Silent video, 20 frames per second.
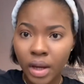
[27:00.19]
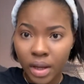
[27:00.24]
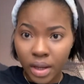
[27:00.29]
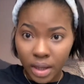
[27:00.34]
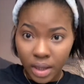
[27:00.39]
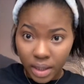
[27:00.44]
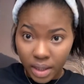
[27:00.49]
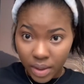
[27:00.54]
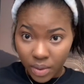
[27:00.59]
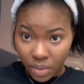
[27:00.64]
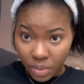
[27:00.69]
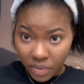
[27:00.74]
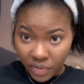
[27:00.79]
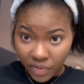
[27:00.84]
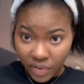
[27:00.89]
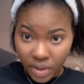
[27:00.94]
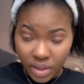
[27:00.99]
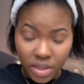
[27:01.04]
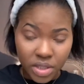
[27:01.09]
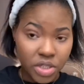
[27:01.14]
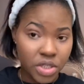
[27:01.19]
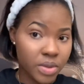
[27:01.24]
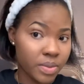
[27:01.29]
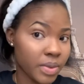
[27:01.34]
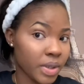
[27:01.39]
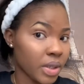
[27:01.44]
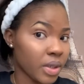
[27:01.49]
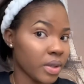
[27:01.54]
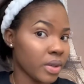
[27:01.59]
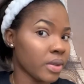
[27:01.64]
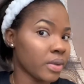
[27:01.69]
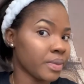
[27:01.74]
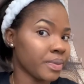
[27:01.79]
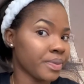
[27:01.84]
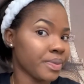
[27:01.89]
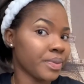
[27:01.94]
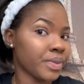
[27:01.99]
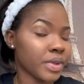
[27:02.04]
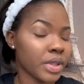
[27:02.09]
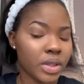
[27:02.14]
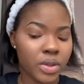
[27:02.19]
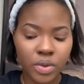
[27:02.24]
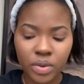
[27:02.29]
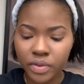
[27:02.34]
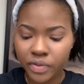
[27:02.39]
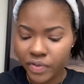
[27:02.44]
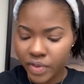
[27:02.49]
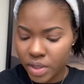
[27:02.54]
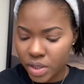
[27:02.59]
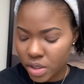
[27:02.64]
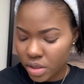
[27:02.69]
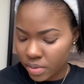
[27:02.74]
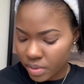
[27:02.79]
And then when I finish, I go and I'll fix up